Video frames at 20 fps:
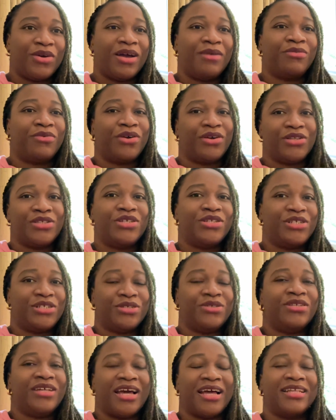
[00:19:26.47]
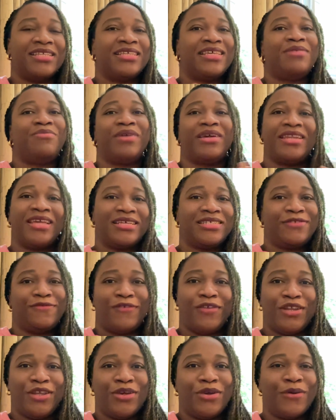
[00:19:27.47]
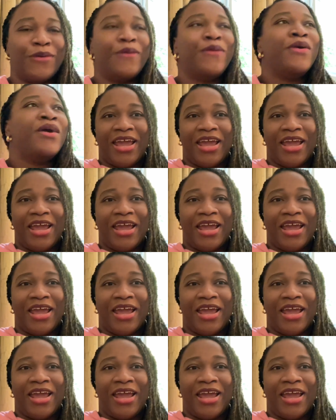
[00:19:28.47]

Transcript: I'm going to do that in my next video.